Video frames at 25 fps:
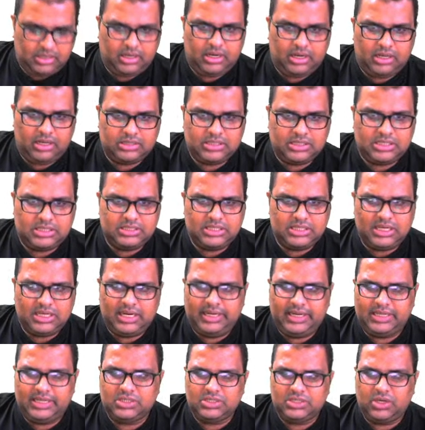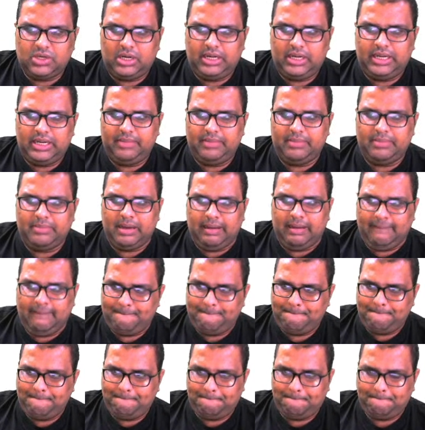Sanjana, it is not Dima.
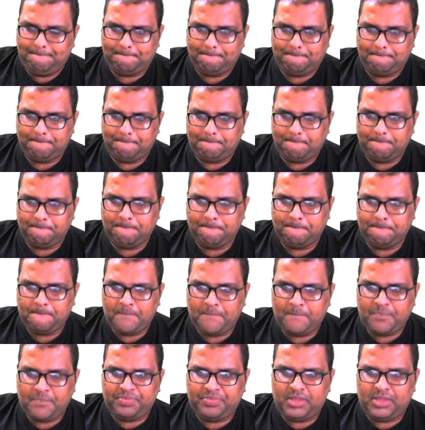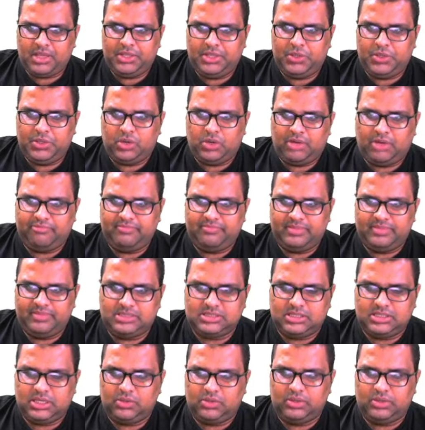You have
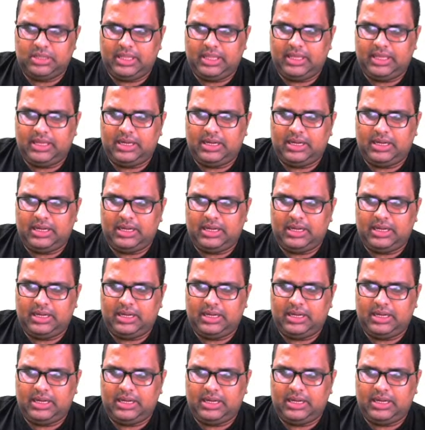missed out there.